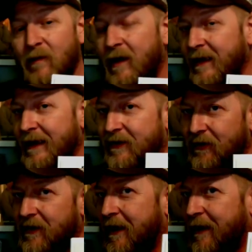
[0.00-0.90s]
of these two
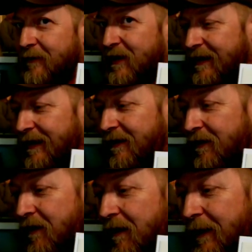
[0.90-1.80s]
teams. Either they're
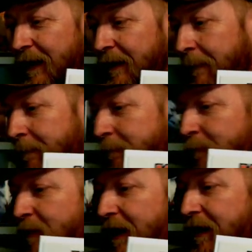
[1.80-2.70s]
going to be
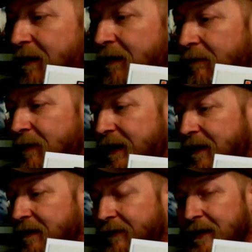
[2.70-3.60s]
here, my Young
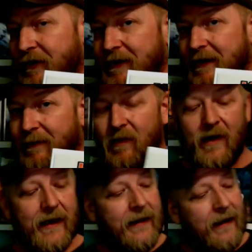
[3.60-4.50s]
Avengers number
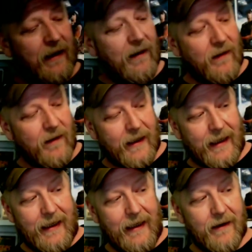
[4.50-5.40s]
one, or
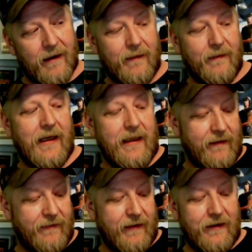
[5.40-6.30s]
here, my Young
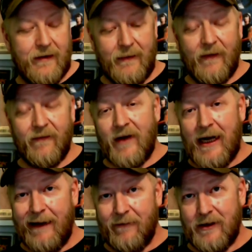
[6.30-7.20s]
Avengers number 5,
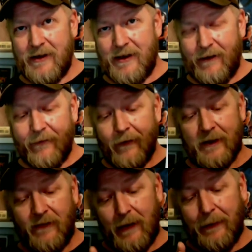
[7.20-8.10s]
which is their first
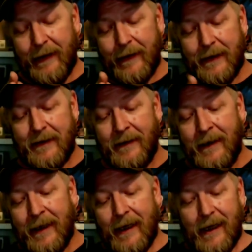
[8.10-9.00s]
full appearance.
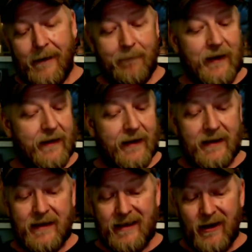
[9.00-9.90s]
You can
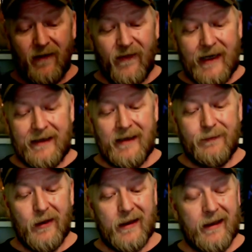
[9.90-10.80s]
still find this book,